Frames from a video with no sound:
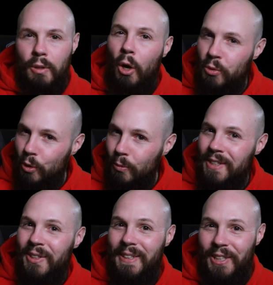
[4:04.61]
Also a
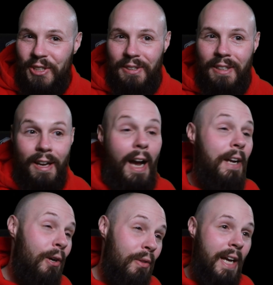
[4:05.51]
recent addition. I
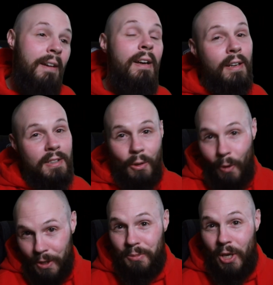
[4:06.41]
know that because I
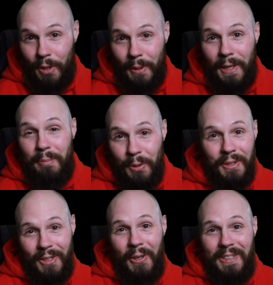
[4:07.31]
watched him talk about it and build
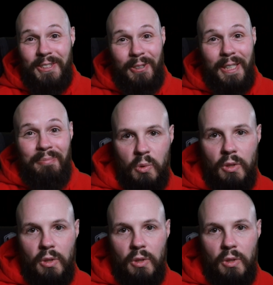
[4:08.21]
it on Instagram.